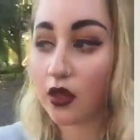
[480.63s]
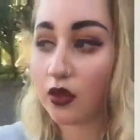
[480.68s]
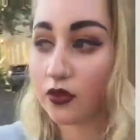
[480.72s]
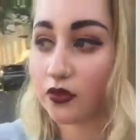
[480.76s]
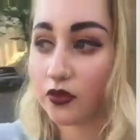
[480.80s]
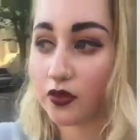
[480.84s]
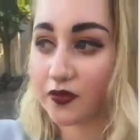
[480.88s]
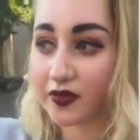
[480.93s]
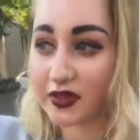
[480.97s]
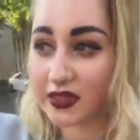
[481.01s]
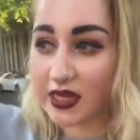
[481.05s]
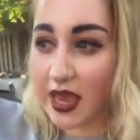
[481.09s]

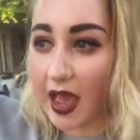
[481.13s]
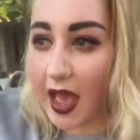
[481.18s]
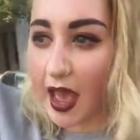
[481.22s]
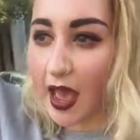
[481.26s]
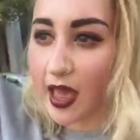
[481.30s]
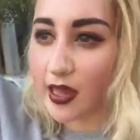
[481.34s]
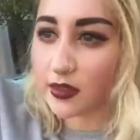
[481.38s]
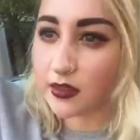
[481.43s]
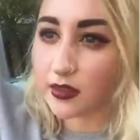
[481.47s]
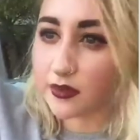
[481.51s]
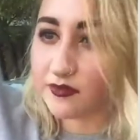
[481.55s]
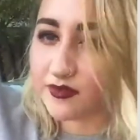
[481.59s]
sort of a
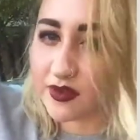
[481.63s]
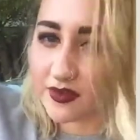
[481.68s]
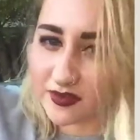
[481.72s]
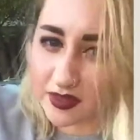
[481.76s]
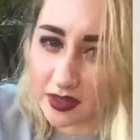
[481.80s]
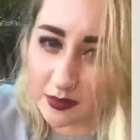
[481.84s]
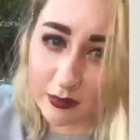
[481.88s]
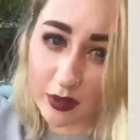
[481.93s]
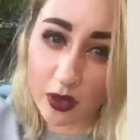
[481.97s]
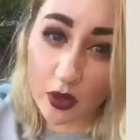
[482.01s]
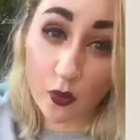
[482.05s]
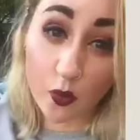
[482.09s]
10,
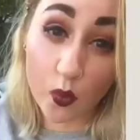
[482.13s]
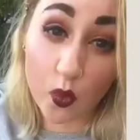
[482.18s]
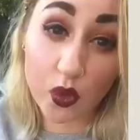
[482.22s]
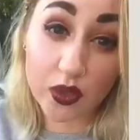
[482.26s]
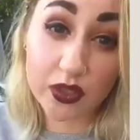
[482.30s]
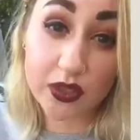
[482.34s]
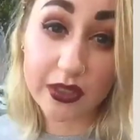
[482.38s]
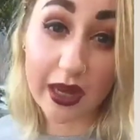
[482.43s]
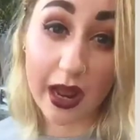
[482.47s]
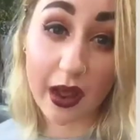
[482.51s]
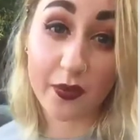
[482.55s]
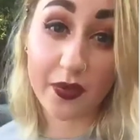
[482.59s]
15 minute
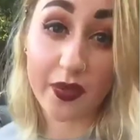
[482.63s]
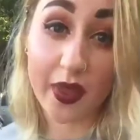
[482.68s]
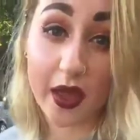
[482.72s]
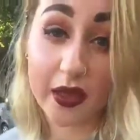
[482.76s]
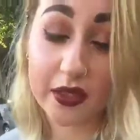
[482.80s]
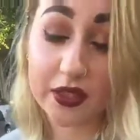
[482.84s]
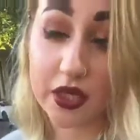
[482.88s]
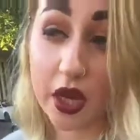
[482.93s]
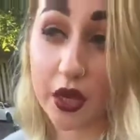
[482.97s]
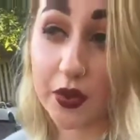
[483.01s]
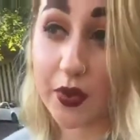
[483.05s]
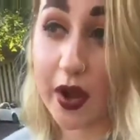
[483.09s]
walk down
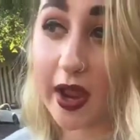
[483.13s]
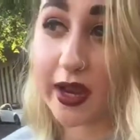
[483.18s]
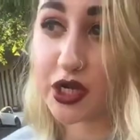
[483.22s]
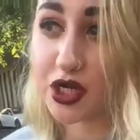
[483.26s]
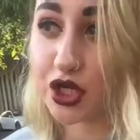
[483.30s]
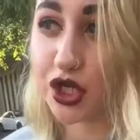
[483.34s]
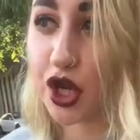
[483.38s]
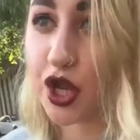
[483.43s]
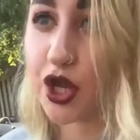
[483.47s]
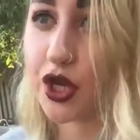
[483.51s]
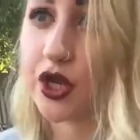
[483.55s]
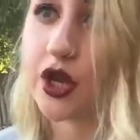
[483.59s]
that
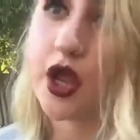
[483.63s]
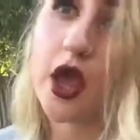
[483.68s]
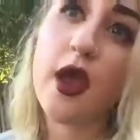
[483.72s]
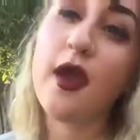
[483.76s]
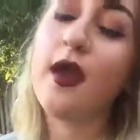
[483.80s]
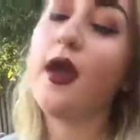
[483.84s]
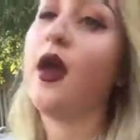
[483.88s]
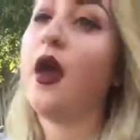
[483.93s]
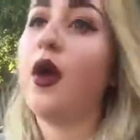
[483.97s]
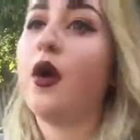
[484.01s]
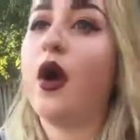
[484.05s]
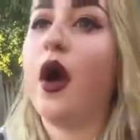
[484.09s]
direction.
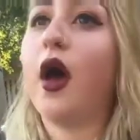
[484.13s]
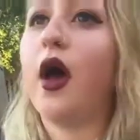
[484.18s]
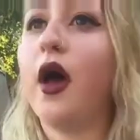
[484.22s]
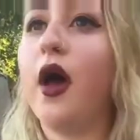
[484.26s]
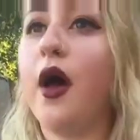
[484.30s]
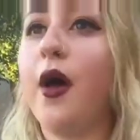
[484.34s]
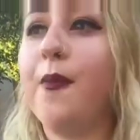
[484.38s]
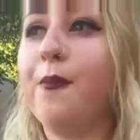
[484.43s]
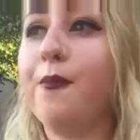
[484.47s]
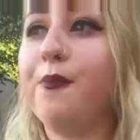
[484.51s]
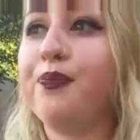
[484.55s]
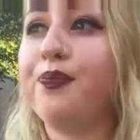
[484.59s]

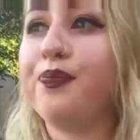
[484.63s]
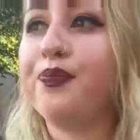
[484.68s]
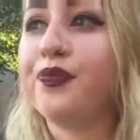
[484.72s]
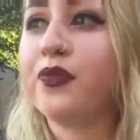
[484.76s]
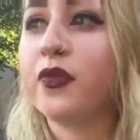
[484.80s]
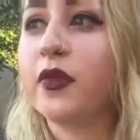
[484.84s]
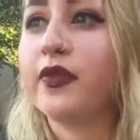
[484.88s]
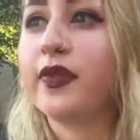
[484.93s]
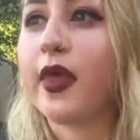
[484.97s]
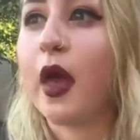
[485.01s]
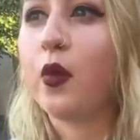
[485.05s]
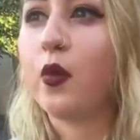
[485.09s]
Um,
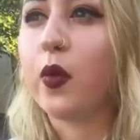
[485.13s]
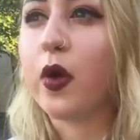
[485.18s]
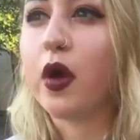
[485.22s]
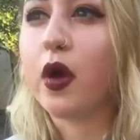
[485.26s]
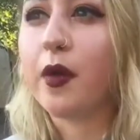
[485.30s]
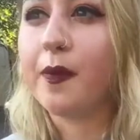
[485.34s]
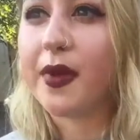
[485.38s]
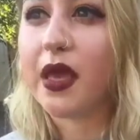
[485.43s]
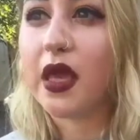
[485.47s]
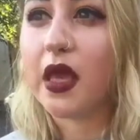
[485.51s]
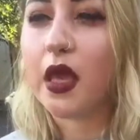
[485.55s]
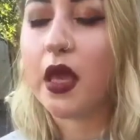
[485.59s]
there will
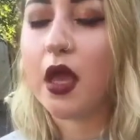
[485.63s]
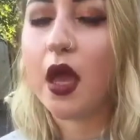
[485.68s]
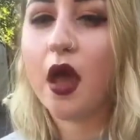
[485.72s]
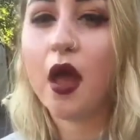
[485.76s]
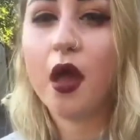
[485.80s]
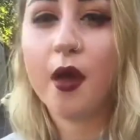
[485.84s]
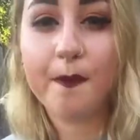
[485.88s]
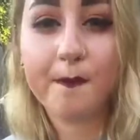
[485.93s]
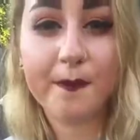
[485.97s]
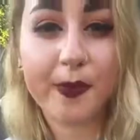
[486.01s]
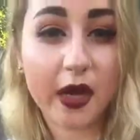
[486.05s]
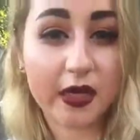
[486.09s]
be
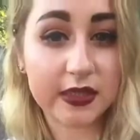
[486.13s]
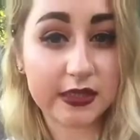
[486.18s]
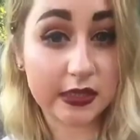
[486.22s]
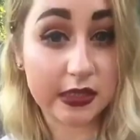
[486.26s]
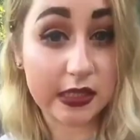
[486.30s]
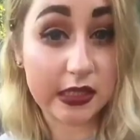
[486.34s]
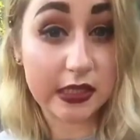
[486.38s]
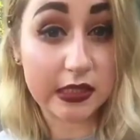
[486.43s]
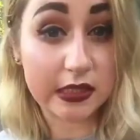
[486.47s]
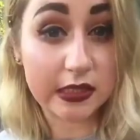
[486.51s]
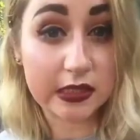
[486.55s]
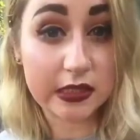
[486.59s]

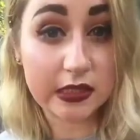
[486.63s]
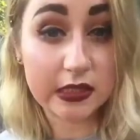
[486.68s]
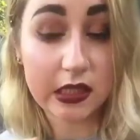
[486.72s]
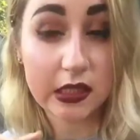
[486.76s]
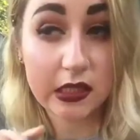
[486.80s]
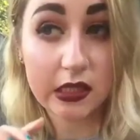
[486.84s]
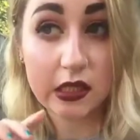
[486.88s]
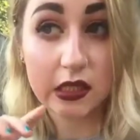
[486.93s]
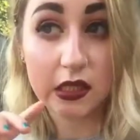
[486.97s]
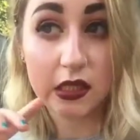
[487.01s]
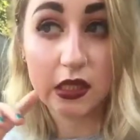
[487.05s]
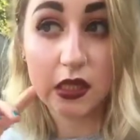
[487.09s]
buses
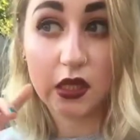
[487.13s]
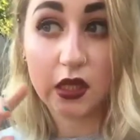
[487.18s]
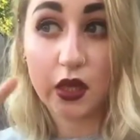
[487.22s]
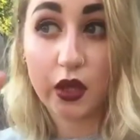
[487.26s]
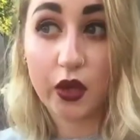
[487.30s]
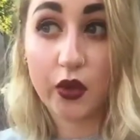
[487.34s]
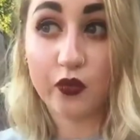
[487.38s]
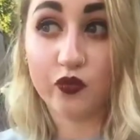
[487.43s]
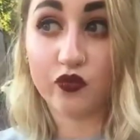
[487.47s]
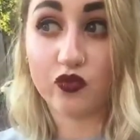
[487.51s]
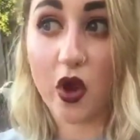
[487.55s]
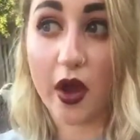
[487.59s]

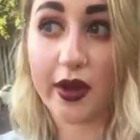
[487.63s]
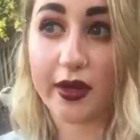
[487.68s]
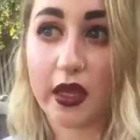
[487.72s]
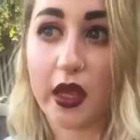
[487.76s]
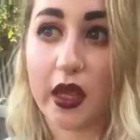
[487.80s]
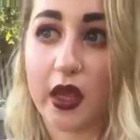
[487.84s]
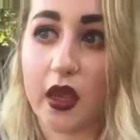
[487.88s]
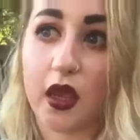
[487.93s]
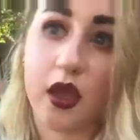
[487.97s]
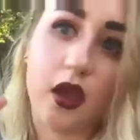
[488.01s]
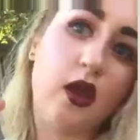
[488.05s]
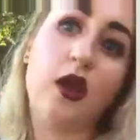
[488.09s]

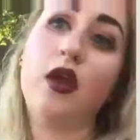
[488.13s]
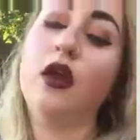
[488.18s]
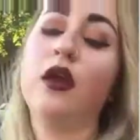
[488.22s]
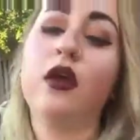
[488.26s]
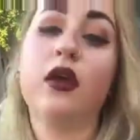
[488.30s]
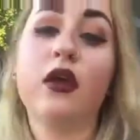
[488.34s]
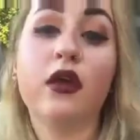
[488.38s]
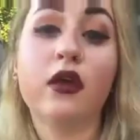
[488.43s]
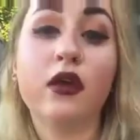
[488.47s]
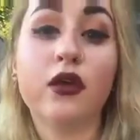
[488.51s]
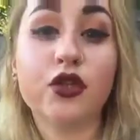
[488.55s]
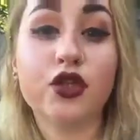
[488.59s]
running
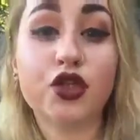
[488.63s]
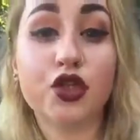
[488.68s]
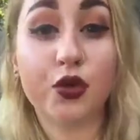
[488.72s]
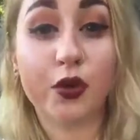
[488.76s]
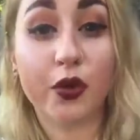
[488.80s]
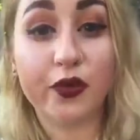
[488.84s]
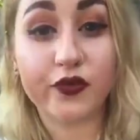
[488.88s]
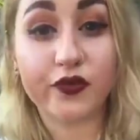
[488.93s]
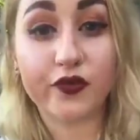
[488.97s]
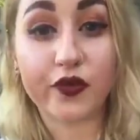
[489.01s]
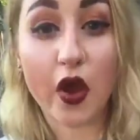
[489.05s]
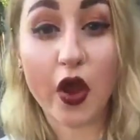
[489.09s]
to
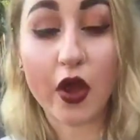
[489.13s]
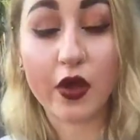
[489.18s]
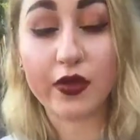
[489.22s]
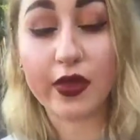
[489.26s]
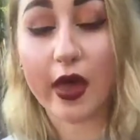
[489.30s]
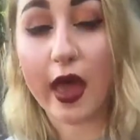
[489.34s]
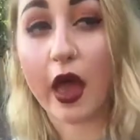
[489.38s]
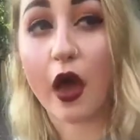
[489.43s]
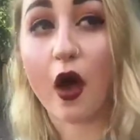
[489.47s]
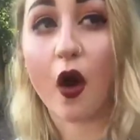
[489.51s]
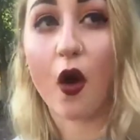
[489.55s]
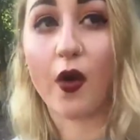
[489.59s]
and fro
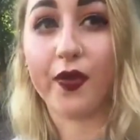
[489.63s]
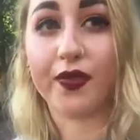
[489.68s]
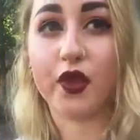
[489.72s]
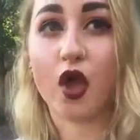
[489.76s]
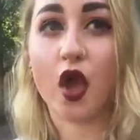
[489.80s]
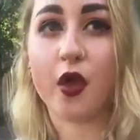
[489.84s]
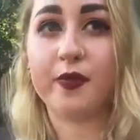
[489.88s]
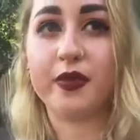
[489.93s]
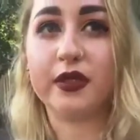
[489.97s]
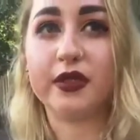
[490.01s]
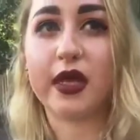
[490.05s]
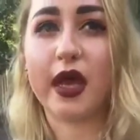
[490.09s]
there on the
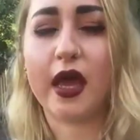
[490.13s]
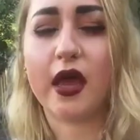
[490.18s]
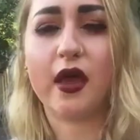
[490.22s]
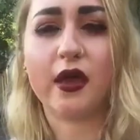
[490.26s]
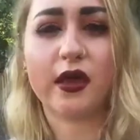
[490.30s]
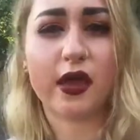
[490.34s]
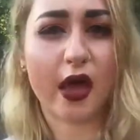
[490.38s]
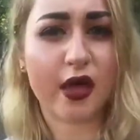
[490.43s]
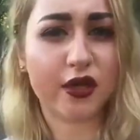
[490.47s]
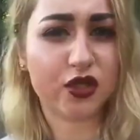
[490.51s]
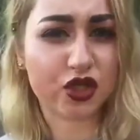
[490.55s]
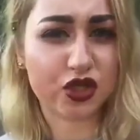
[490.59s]
open day
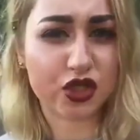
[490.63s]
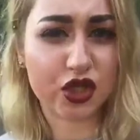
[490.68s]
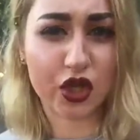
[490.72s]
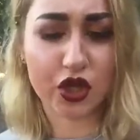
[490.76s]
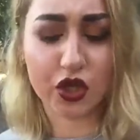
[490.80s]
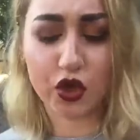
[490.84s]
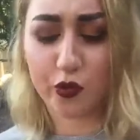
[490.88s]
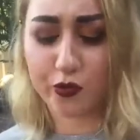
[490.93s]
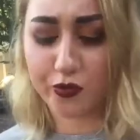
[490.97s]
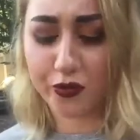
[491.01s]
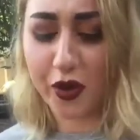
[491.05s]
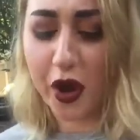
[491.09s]
again. Just look
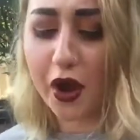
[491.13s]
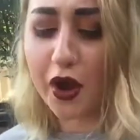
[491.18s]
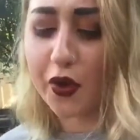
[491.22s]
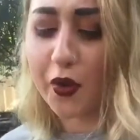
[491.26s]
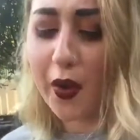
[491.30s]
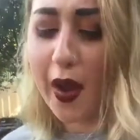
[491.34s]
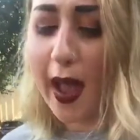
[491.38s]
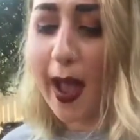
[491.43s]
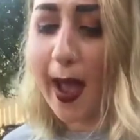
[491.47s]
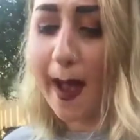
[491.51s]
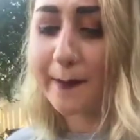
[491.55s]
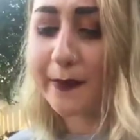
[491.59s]
at your
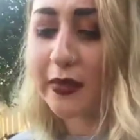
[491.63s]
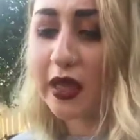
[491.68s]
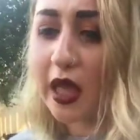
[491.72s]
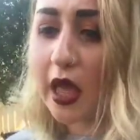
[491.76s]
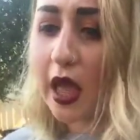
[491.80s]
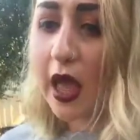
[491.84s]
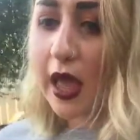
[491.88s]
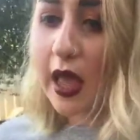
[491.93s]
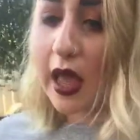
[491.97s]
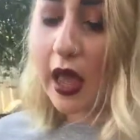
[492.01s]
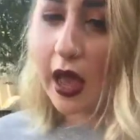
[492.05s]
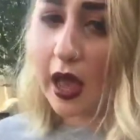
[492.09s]
programme.
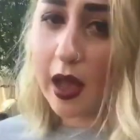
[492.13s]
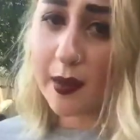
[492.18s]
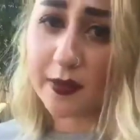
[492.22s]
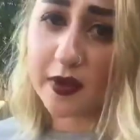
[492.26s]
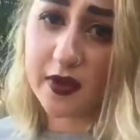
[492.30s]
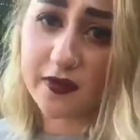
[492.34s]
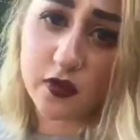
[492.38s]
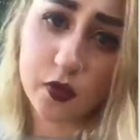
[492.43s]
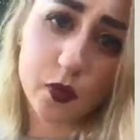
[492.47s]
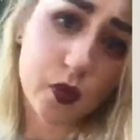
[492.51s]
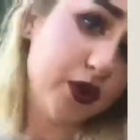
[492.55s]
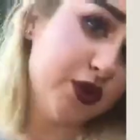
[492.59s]
Um,
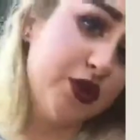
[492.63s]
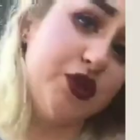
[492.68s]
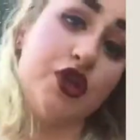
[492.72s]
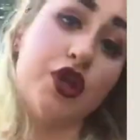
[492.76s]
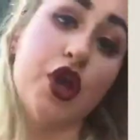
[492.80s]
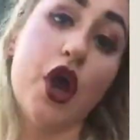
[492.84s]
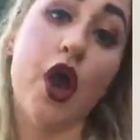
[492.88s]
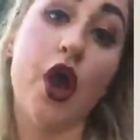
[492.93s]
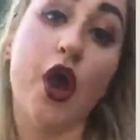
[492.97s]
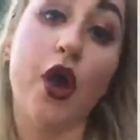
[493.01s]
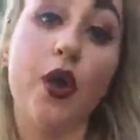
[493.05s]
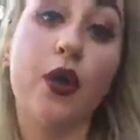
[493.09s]
if you want to
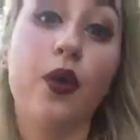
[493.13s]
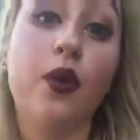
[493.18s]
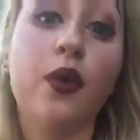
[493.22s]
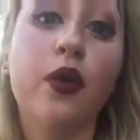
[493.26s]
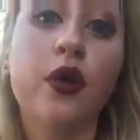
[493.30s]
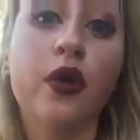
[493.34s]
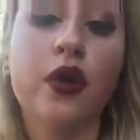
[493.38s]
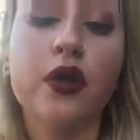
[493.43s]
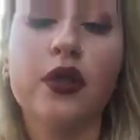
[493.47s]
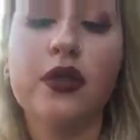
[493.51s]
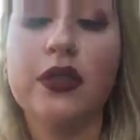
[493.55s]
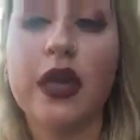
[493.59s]
go
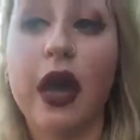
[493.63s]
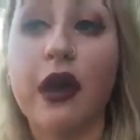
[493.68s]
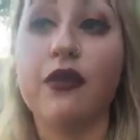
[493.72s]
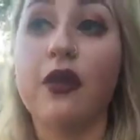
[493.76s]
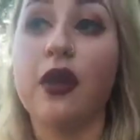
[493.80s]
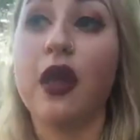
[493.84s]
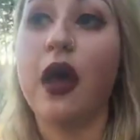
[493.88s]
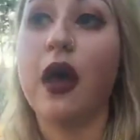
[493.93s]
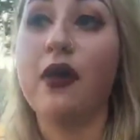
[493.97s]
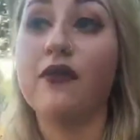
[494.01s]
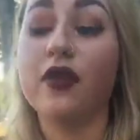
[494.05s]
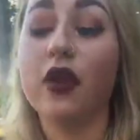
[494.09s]
down
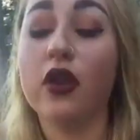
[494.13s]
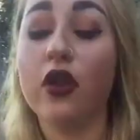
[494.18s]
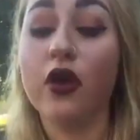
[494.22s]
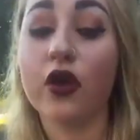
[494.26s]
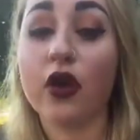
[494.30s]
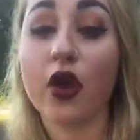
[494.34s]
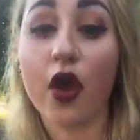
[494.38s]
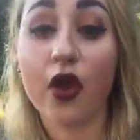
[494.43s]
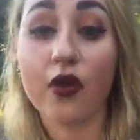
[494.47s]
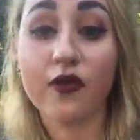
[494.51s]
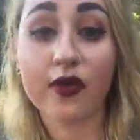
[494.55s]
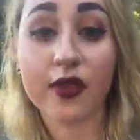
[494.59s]
and have a
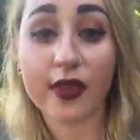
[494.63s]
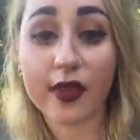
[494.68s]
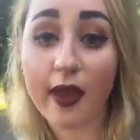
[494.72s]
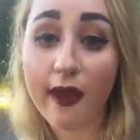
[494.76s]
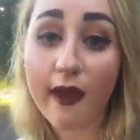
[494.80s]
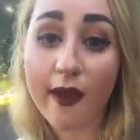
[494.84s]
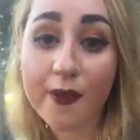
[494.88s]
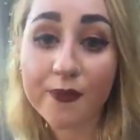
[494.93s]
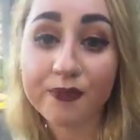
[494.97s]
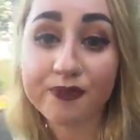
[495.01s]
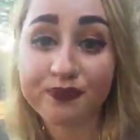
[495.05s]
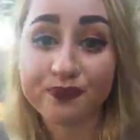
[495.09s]
look over
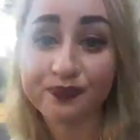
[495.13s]
there.